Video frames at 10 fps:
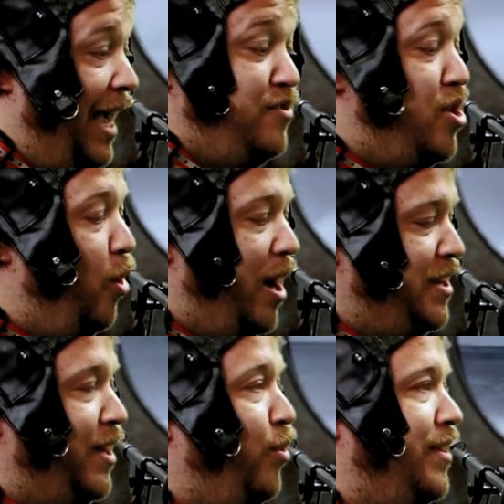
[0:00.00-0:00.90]
have no
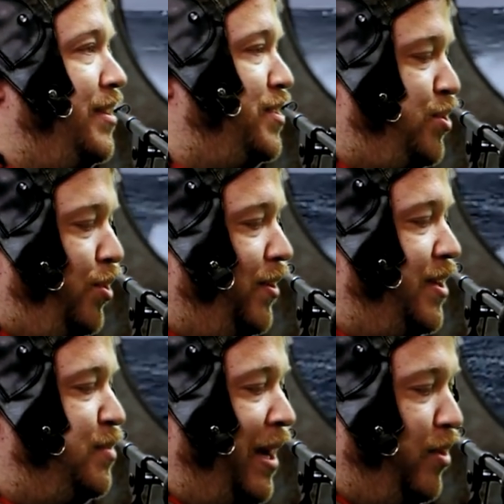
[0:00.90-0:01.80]
idea where that destroyer
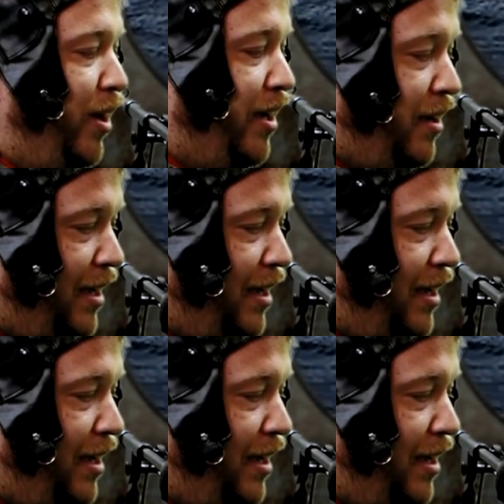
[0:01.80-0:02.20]
is, by the way.